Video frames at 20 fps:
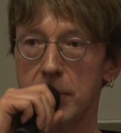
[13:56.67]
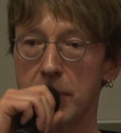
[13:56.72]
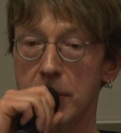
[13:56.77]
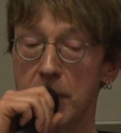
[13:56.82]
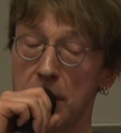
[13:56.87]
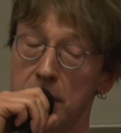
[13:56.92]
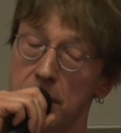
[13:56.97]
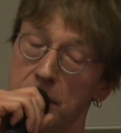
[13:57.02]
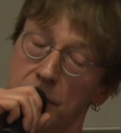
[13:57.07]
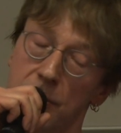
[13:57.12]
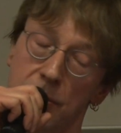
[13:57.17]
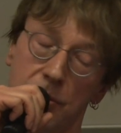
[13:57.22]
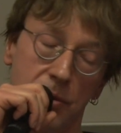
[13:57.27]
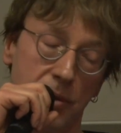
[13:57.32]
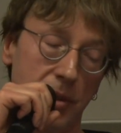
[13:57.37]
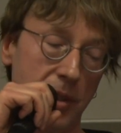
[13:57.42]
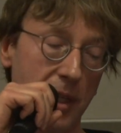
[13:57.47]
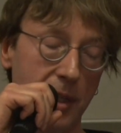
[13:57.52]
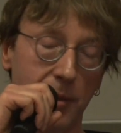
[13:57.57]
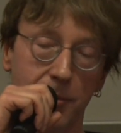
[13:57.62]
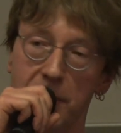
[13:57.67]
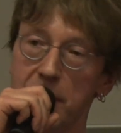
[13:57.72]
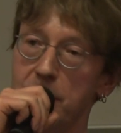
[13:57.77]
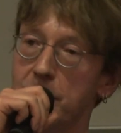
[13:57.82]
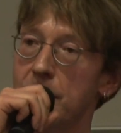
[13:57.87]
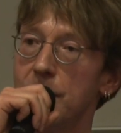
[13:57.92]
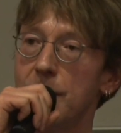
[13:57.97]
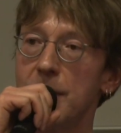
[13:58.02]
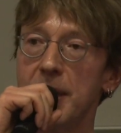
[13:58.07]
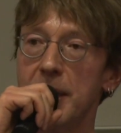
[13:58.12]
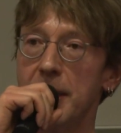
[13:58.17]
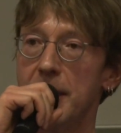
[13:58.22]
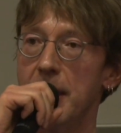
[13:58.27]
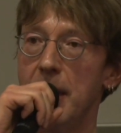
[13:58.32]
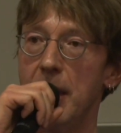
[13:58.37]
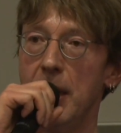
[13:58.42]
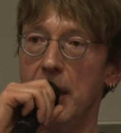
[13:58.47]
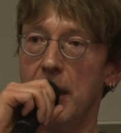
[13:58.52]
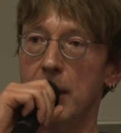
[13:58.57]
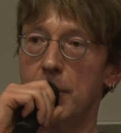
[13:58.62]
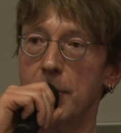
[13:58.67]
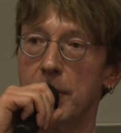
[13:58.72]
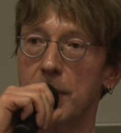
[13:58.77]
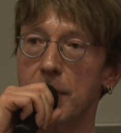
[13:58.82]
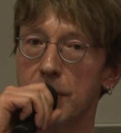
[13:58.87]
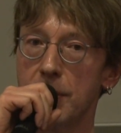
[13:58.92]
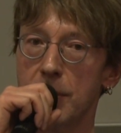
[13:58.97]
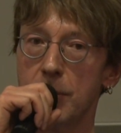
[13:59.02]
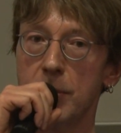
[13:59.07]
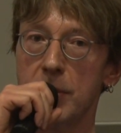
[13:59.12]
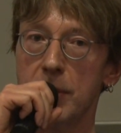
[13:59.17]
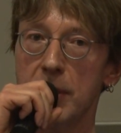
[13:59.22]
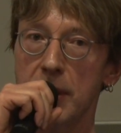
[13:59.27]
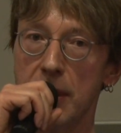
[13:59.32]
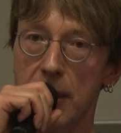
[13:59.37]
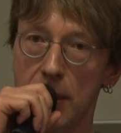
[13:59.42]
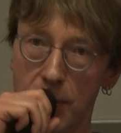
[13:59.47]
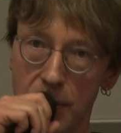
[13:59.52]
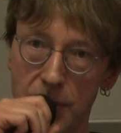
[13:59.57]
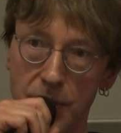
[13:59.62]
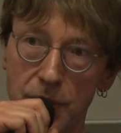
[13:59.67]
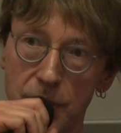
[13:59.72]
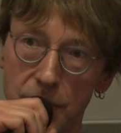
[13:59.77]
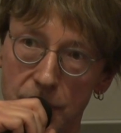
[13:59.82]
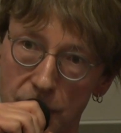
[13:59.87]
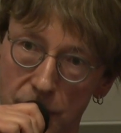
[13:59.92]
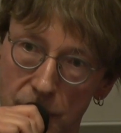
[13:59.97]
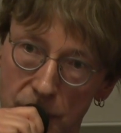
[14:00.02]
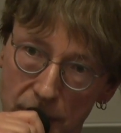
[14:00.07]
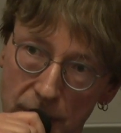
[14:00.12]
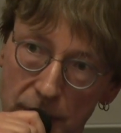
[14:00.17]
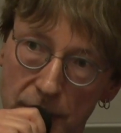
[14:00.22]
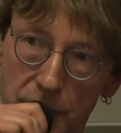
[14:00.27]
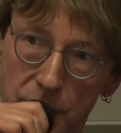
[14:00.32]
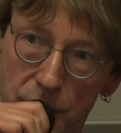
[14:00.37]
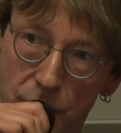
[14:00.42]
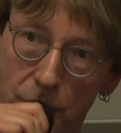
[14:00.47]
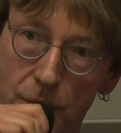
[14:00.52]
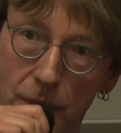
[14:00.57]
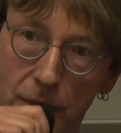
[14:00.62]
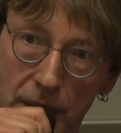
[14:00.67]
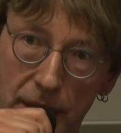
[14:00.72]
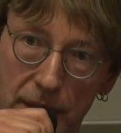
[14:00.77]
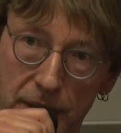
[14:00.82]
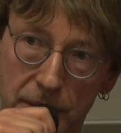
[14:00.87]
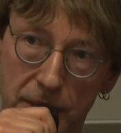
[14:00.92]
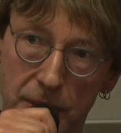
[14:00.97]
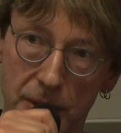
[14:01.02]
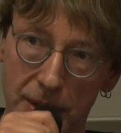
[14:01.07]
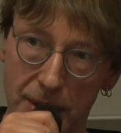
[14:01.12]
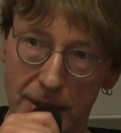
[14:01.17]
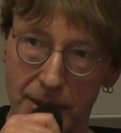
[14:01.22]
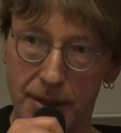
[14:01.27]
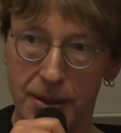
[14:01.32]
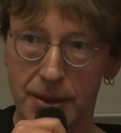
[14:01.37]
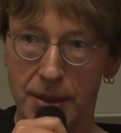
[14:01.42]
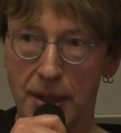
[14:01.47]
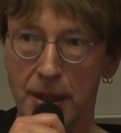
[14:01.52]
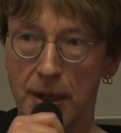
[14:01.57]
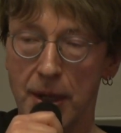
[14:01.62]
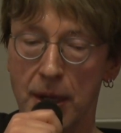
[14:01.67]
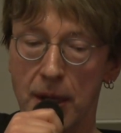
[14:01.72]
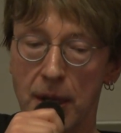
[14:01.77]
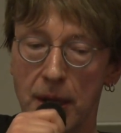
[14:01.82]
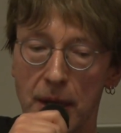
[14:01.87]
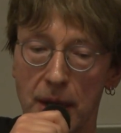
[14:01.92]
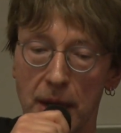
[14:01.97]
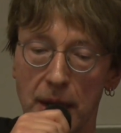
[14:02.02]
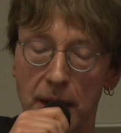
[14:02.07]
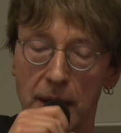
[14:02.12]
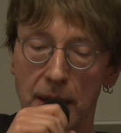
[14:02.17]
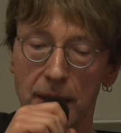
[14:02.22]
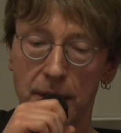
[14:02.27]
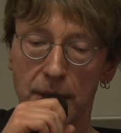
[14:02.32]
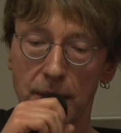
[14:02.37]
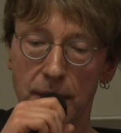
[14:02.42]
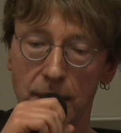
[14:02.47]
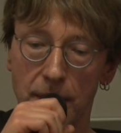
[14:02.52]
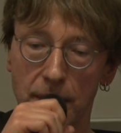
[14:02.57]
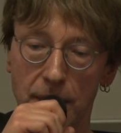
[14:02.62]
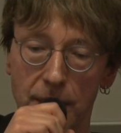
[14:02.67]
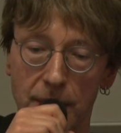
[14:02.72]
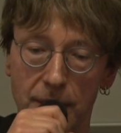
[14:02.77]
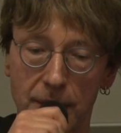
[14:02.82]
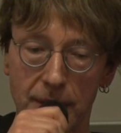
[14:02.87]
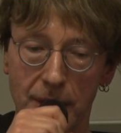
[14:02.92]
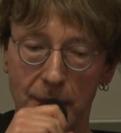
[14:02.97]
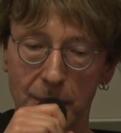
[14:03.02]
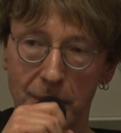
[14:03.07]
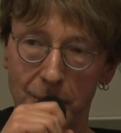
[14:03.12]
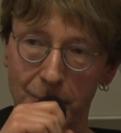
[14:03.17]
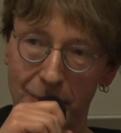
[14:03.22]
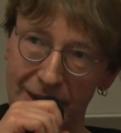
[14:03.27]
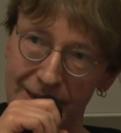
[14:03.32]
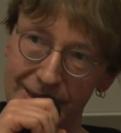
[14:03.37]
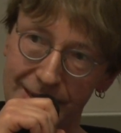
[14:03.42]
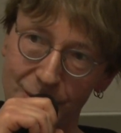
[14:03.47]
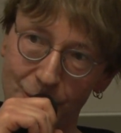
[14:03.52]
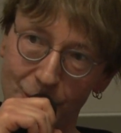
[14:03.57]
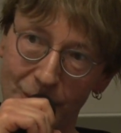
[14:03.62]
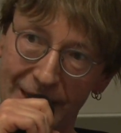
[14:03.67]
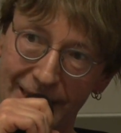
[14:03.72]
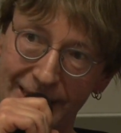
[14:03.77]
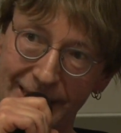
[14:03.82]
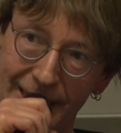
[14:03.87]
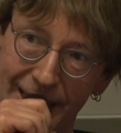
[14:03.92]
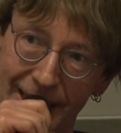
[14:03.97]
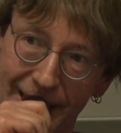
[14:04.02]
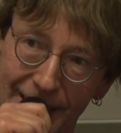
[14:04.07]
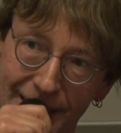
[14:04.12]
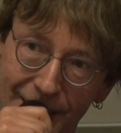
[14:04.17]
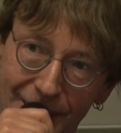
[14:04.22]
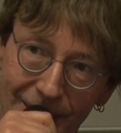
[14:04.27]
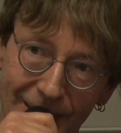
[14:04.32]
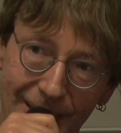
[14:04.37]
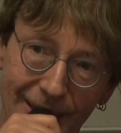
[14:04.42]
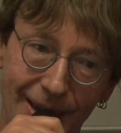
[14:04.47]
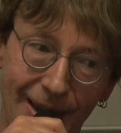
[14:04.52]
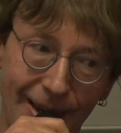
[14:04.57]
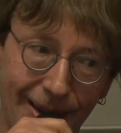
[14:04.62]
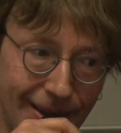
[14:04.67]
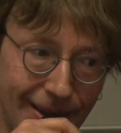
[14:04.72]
There's a lot of people who did not, but ultimately that was their choice. And I'm going to pass it back to Hattie right now.